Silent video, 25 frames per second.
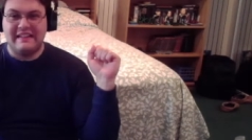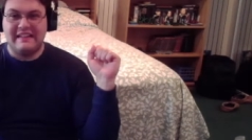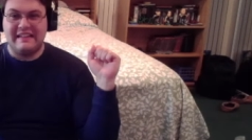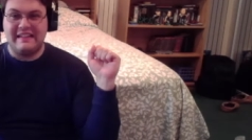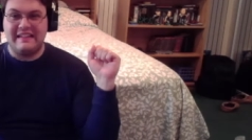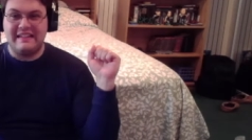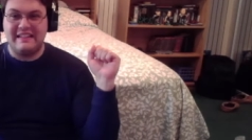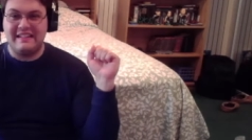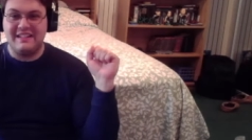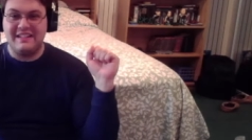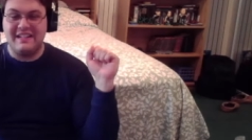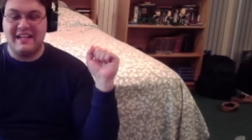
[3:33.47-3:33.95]

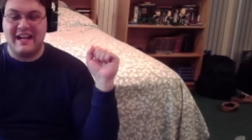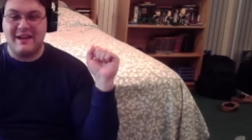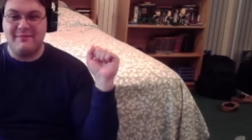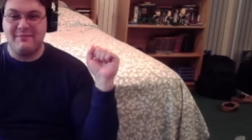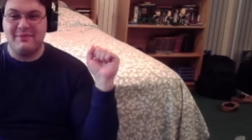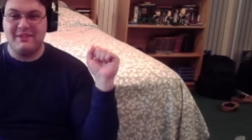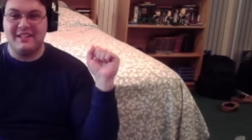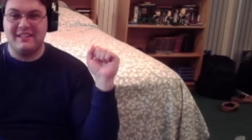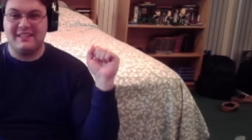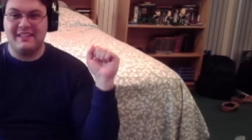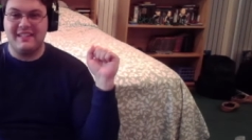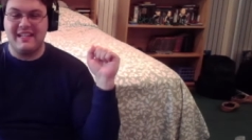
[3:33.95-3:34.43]
And it
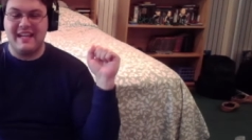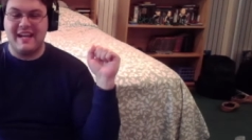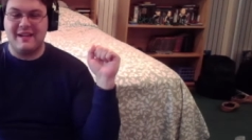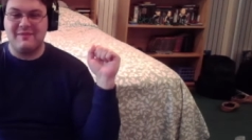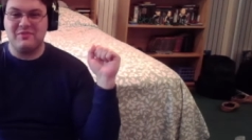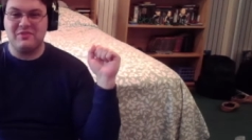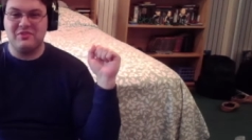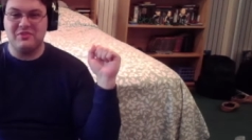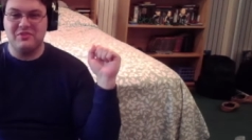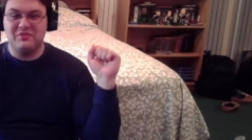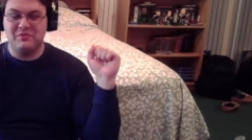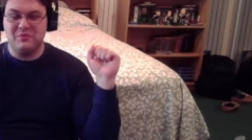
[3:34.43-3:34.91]
happened at the
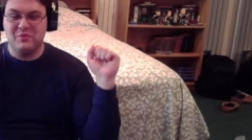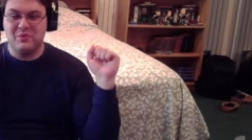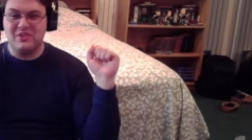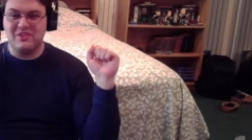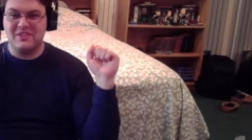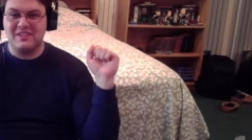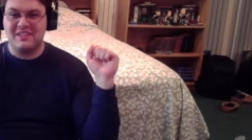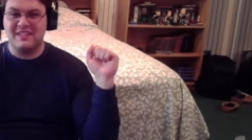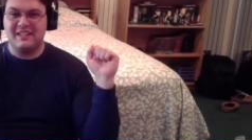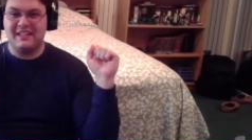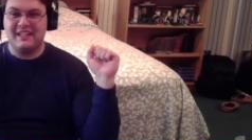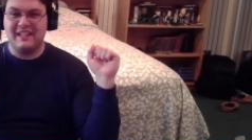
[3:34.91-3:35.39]
absolute
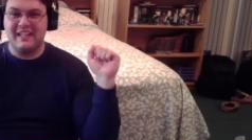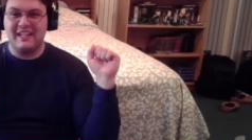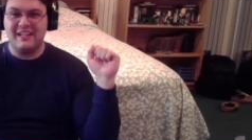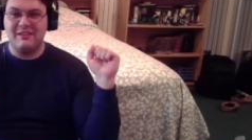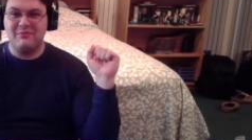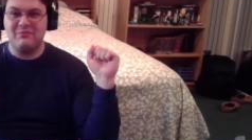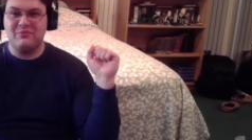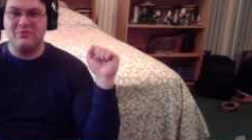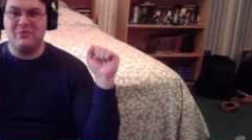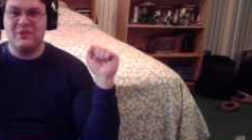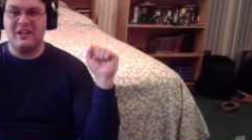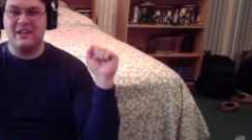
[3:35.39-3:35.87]
worst
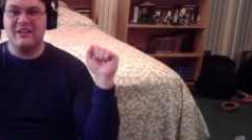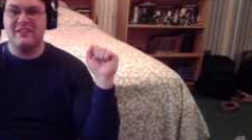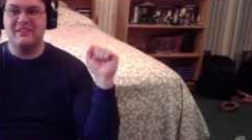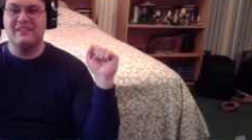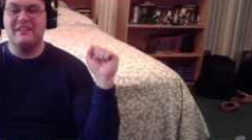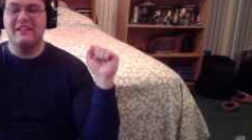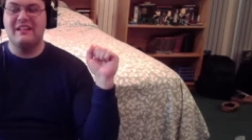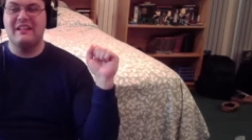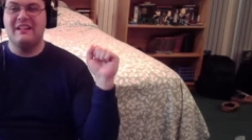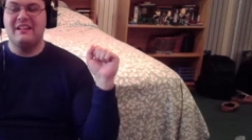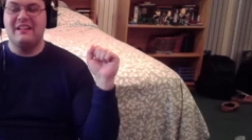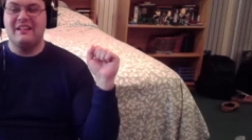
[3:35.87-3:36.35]
time where,
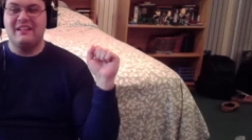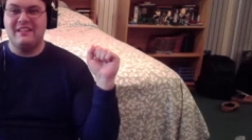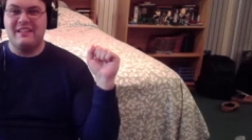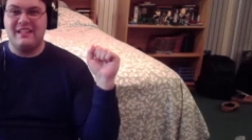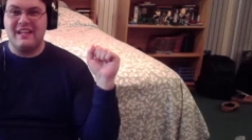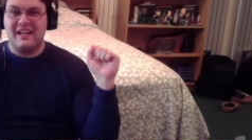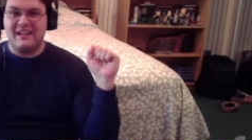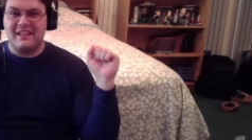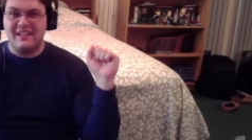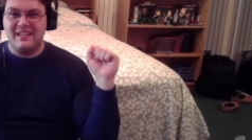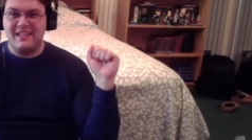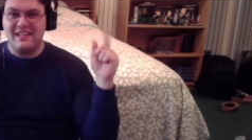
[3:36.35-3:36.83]

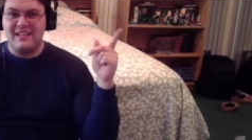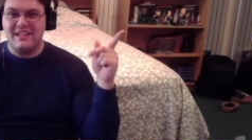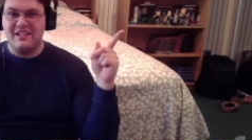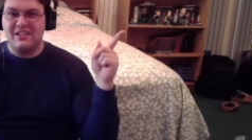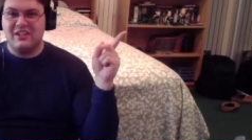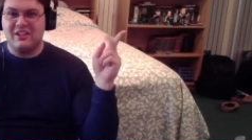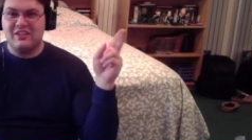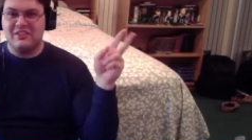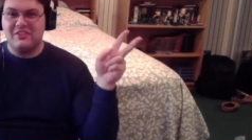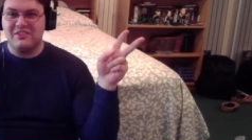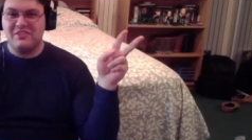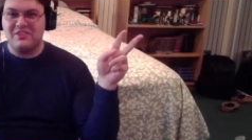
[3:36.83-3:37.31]
he,
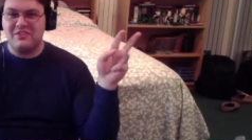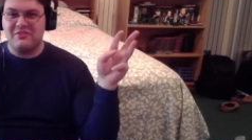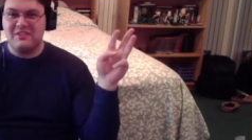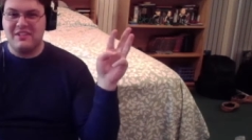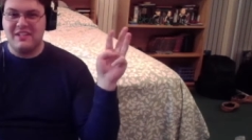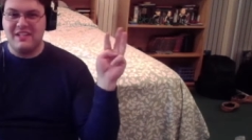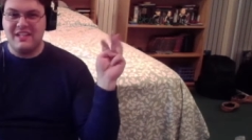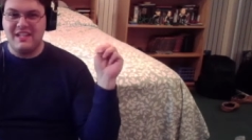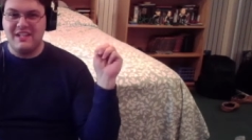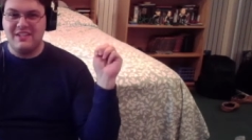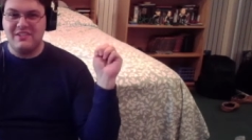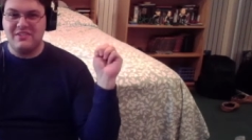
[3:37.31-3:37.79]
Aruto, and
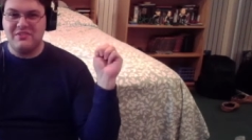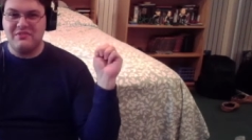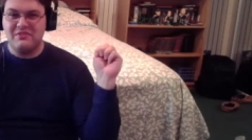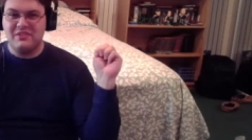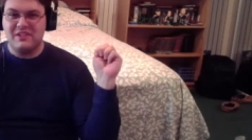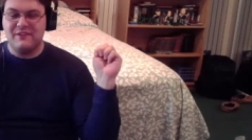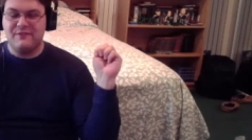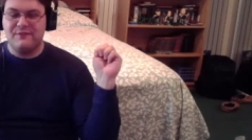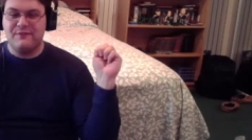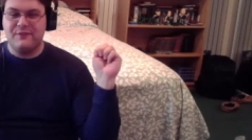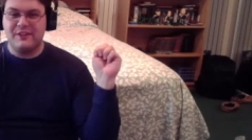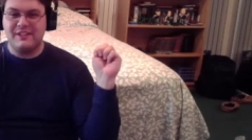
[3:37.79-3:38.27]
Izu
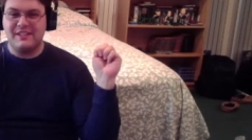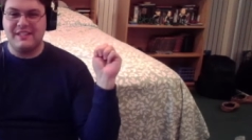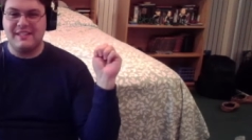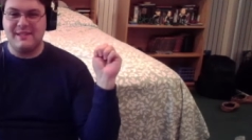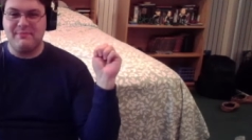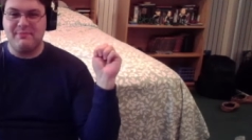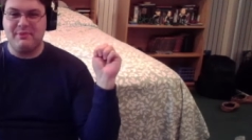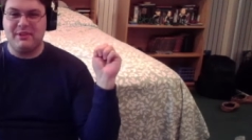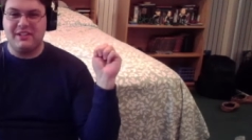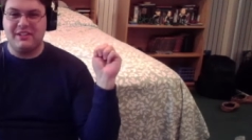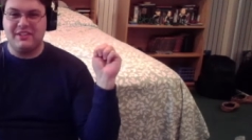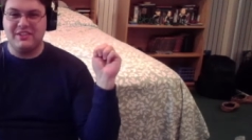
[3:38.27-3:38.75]
confronted the
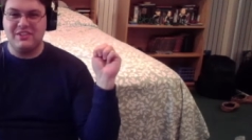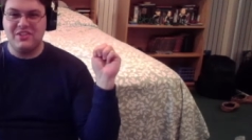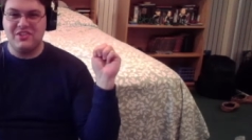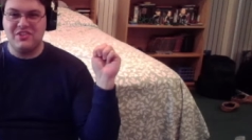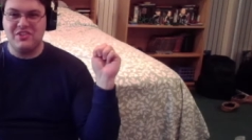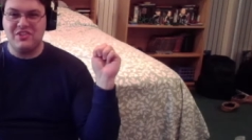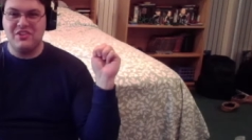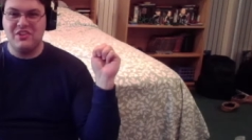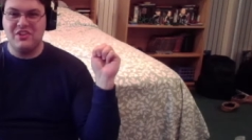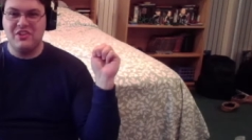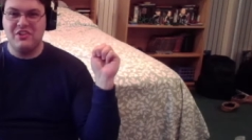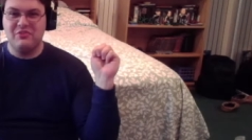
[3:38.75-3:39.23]

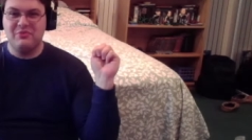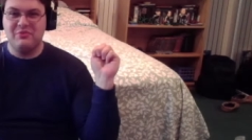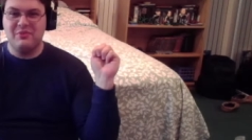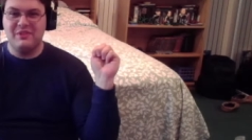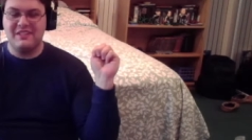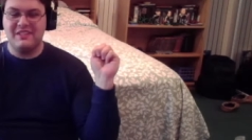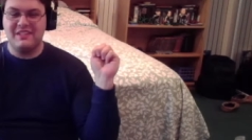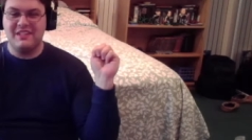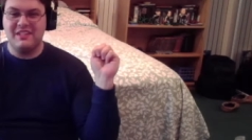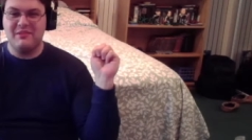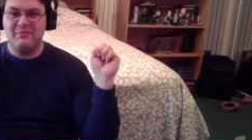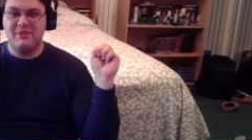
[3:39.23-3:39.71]
politician who
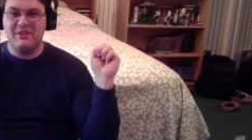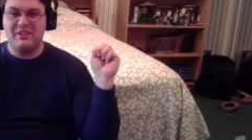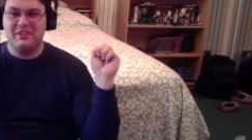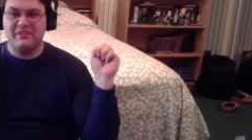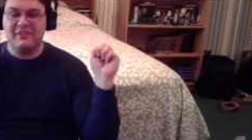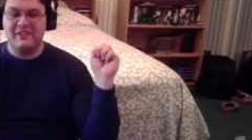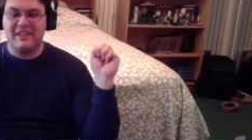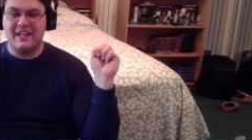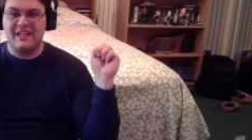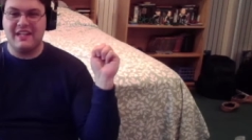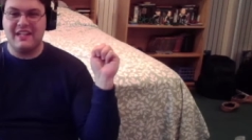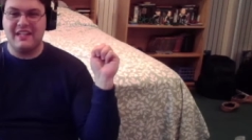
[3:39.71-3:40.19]
was in the middle
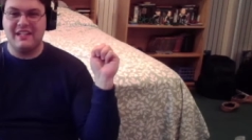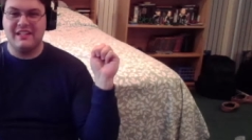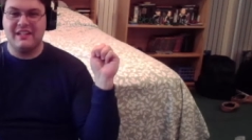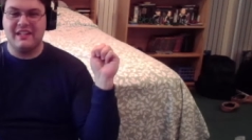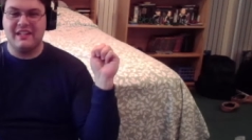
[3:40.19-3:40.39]
of getting